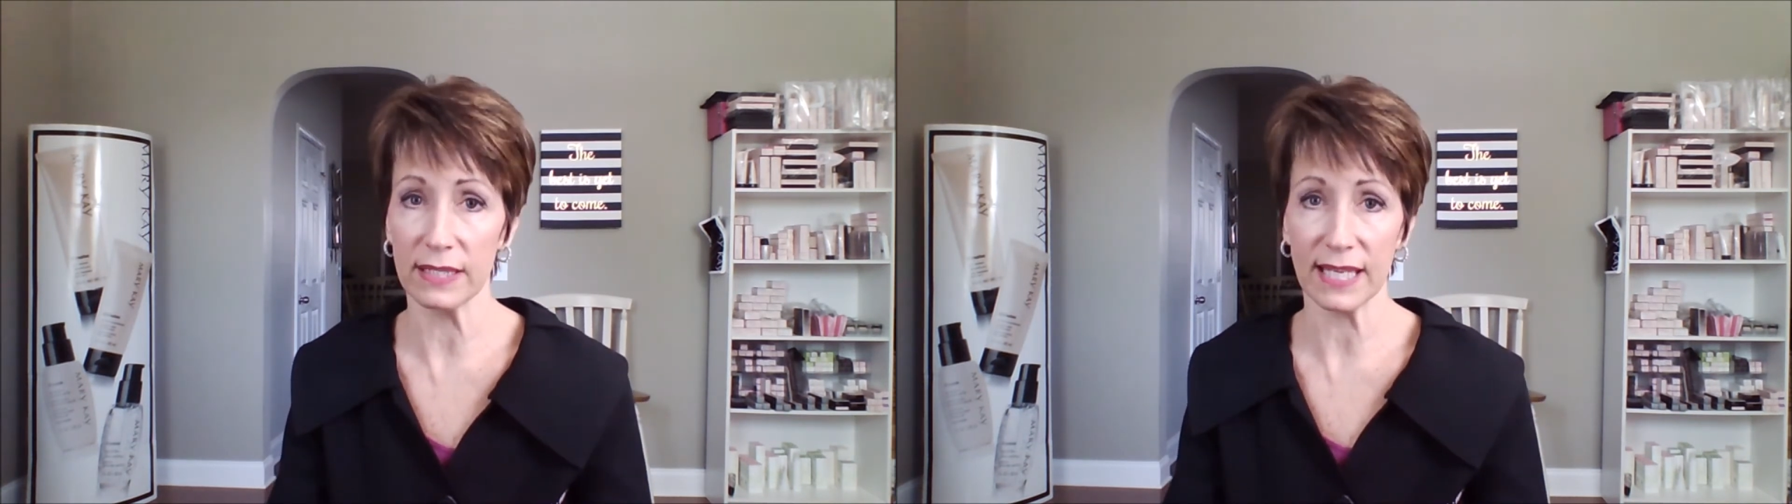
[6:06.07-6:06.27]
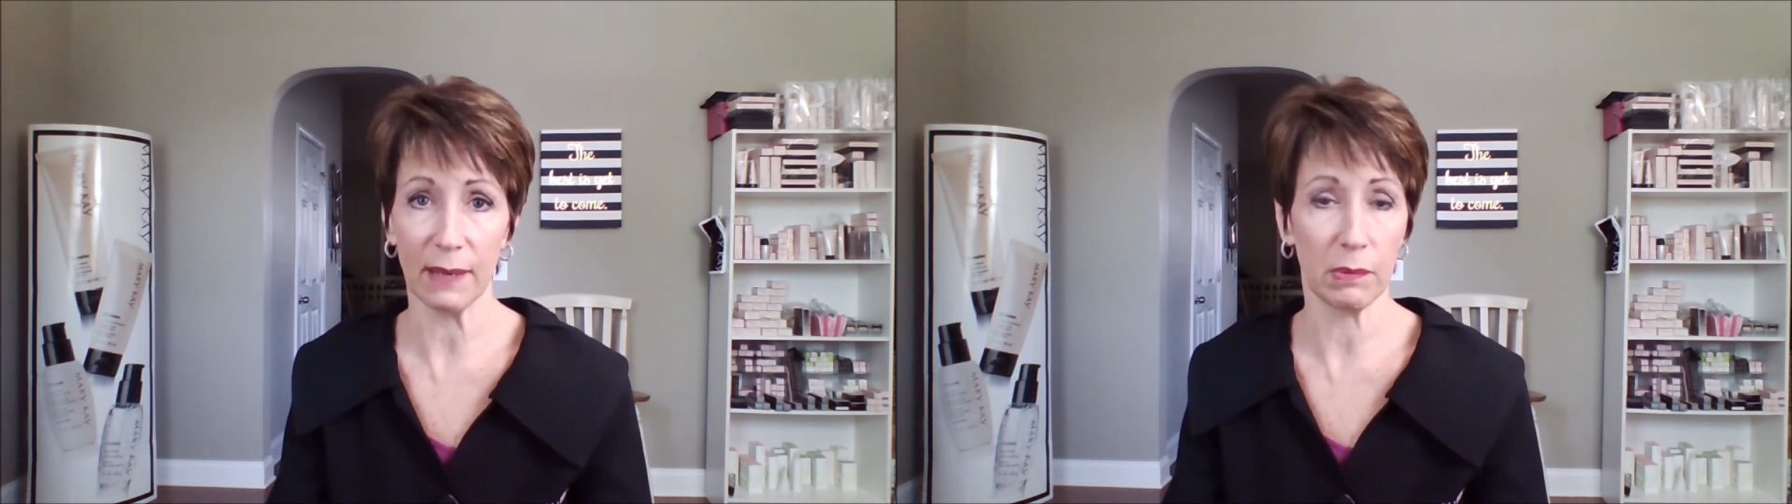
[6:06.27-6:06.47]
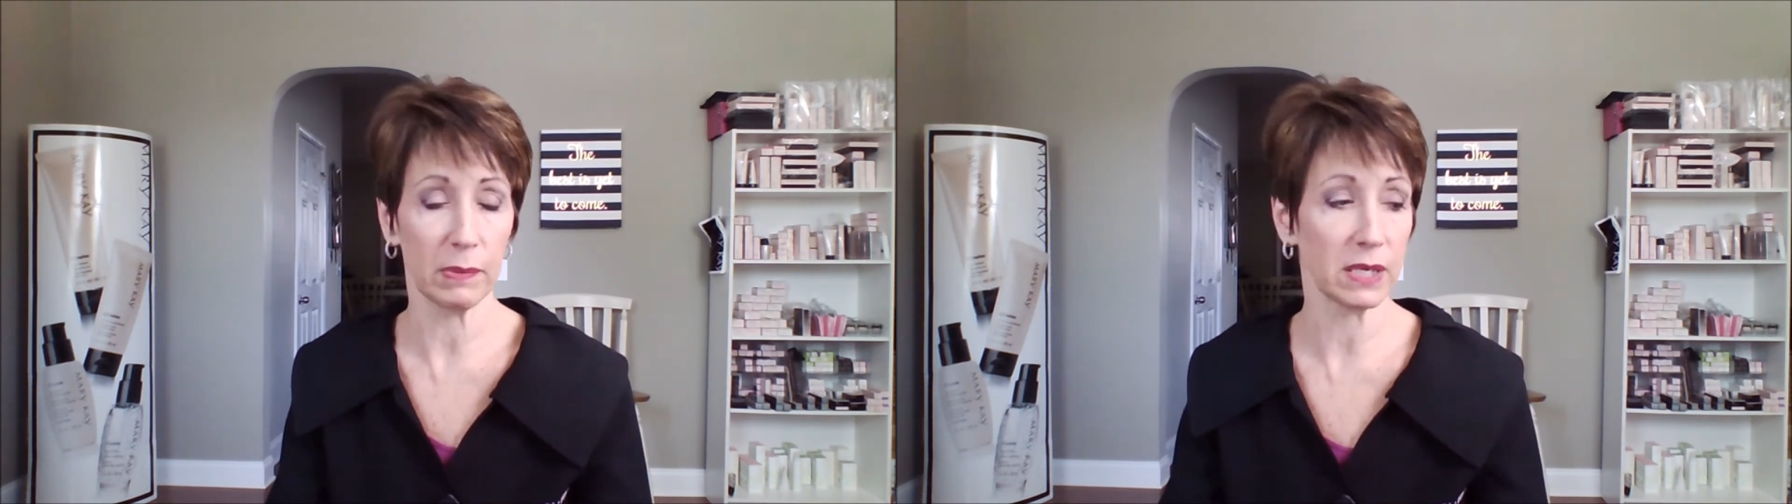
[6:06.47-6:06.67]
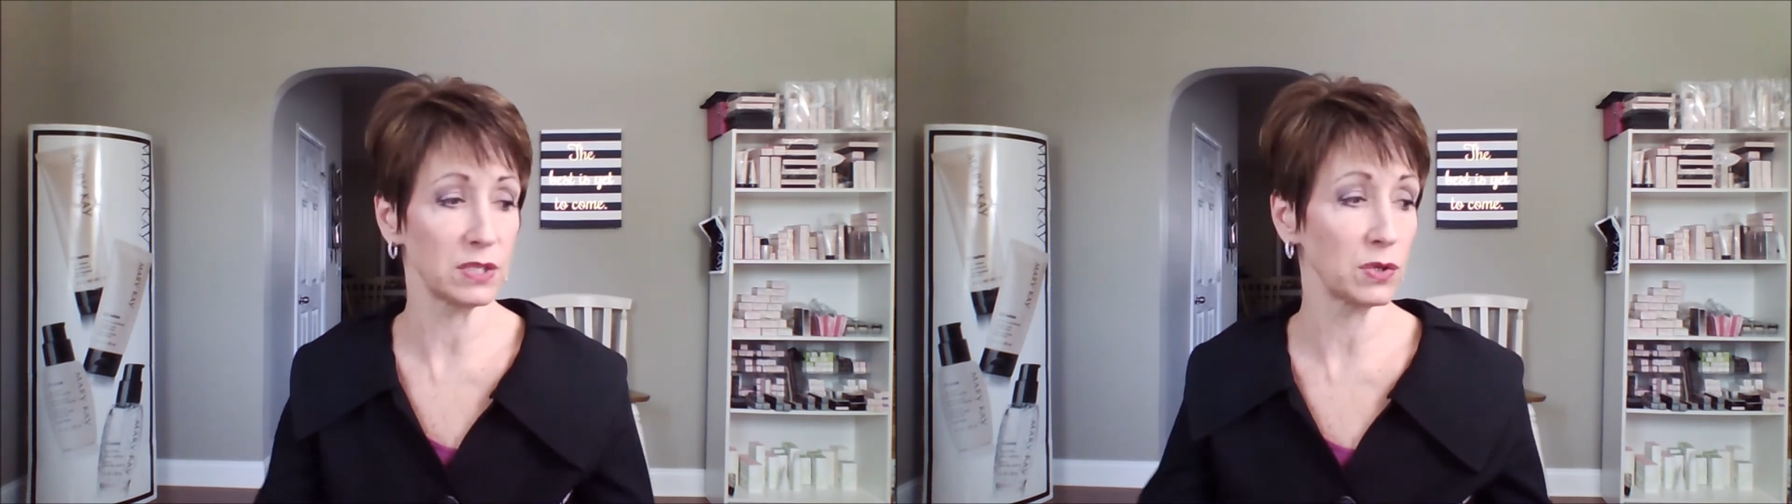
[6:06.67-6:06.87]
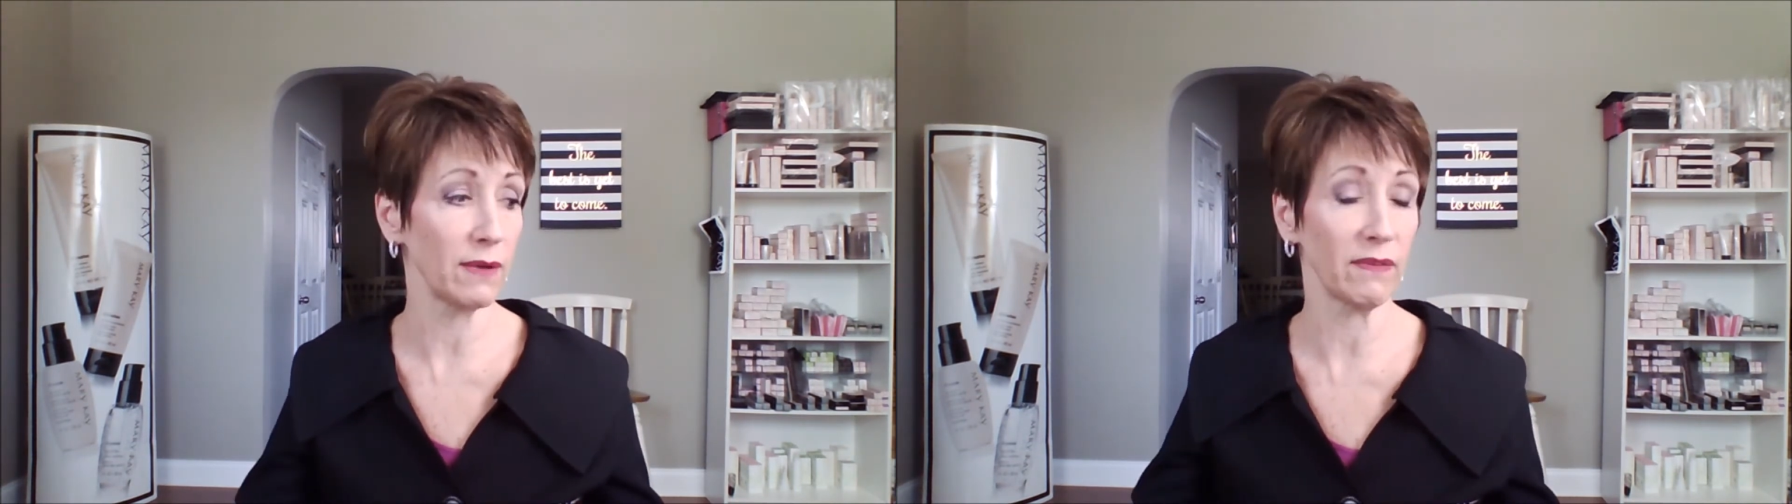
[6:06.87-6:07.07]
table because
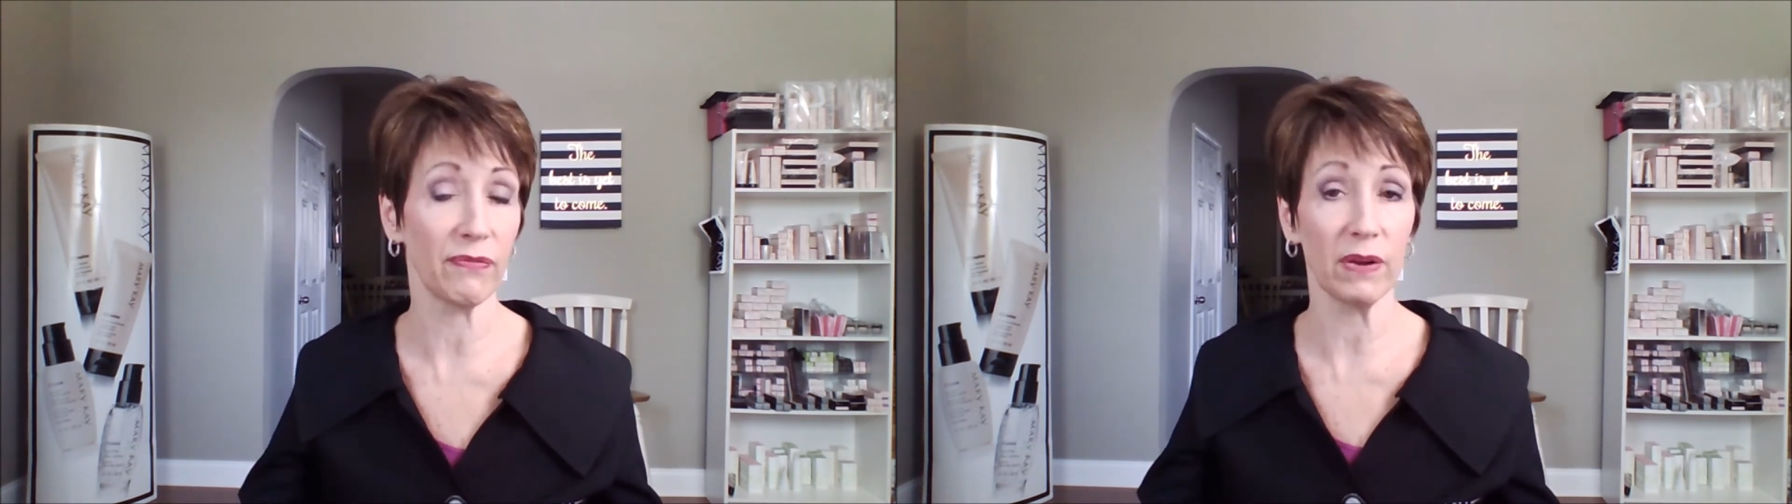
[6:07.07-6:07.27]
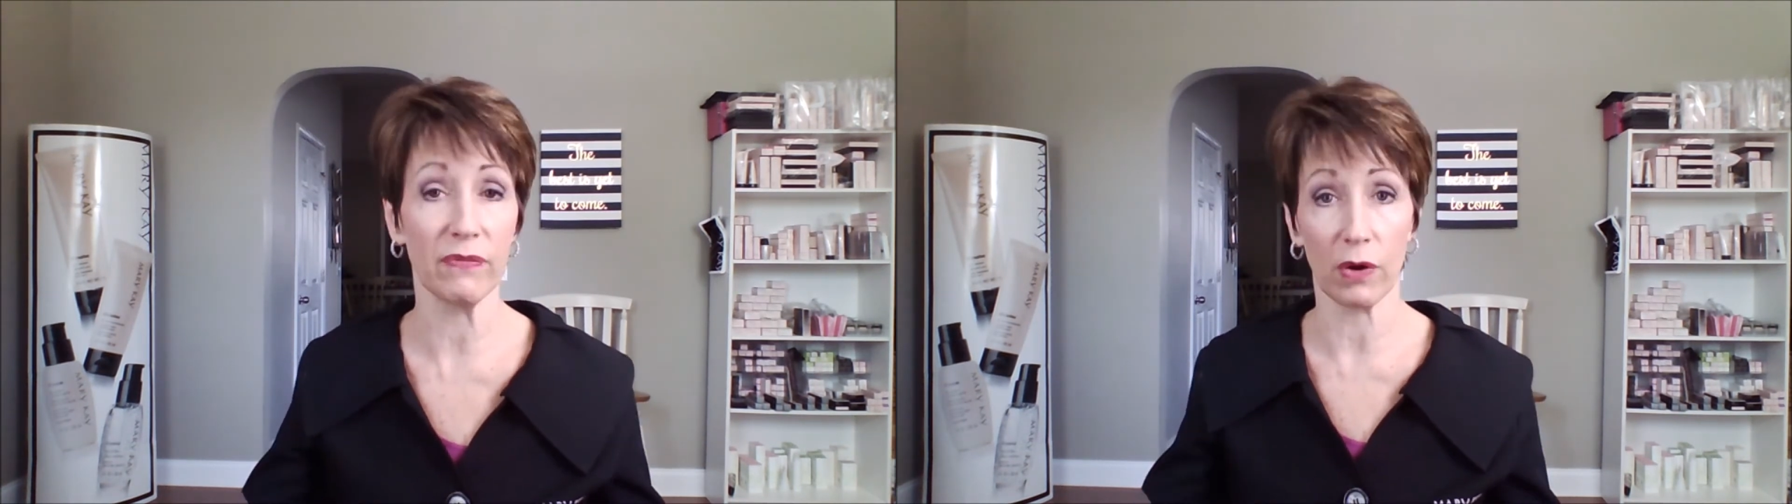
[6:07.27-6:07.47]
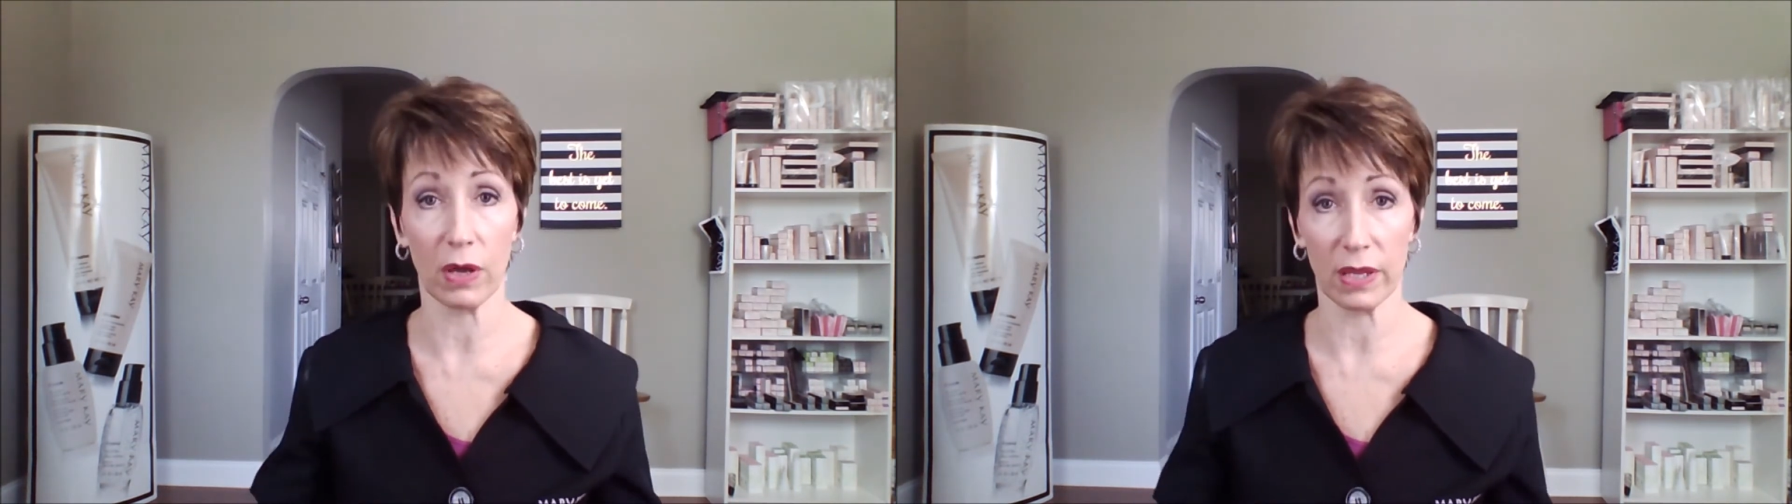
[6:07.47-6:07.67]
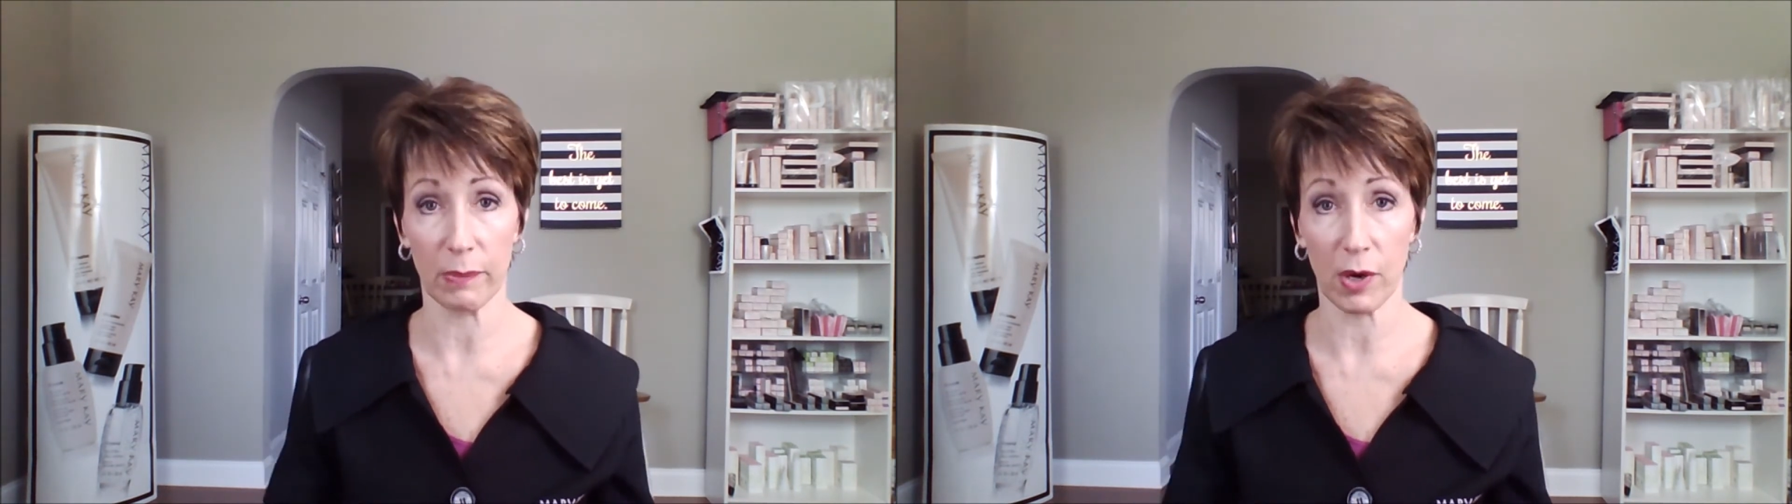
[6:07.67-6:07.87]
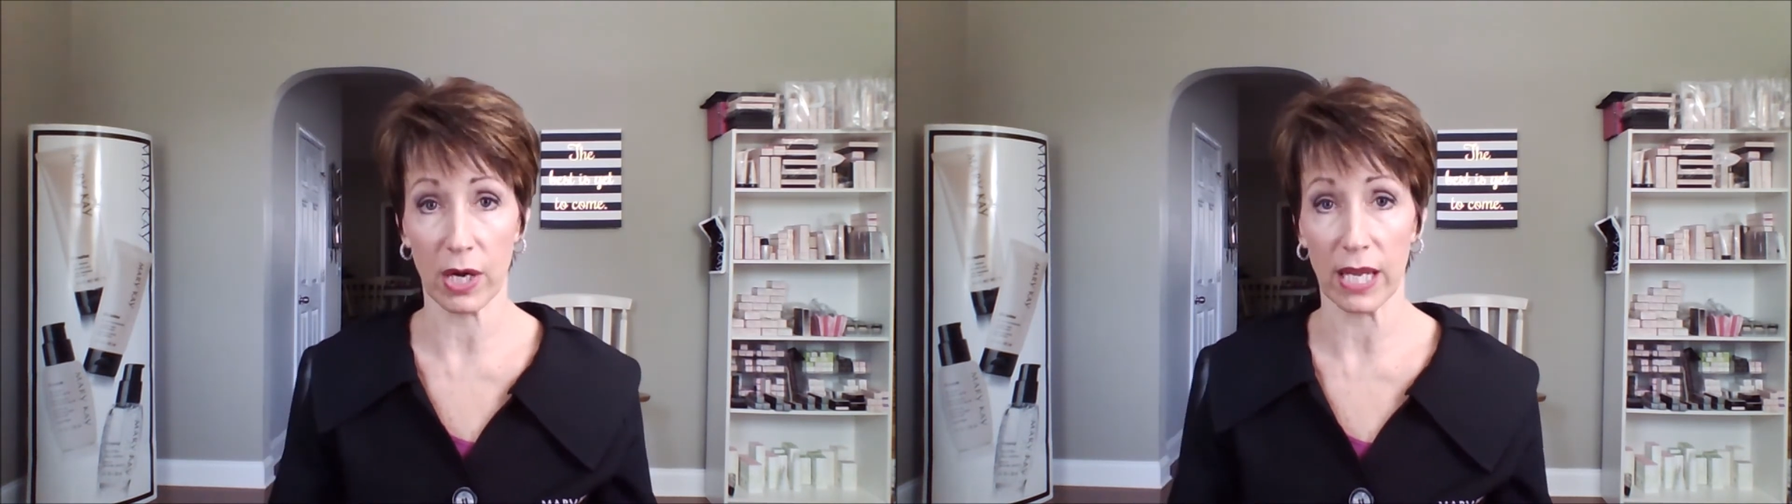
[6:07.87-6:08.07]
you'll have a free-for-all at a
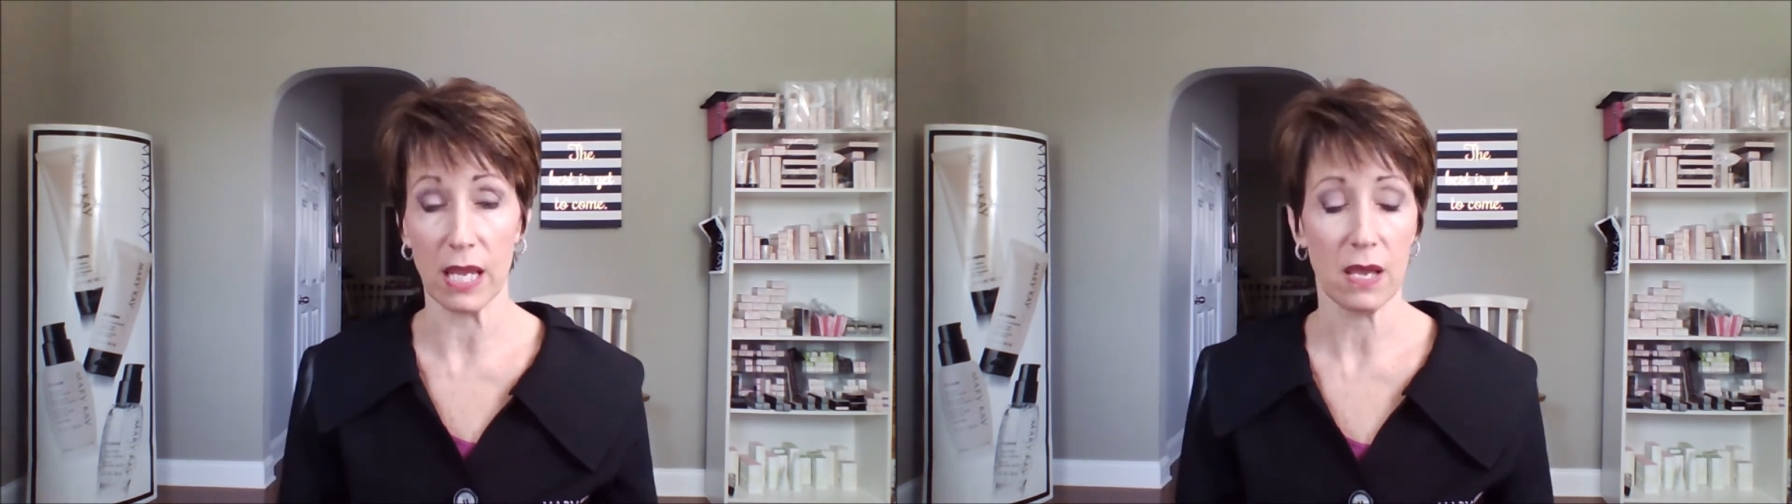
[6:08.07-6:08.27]
party.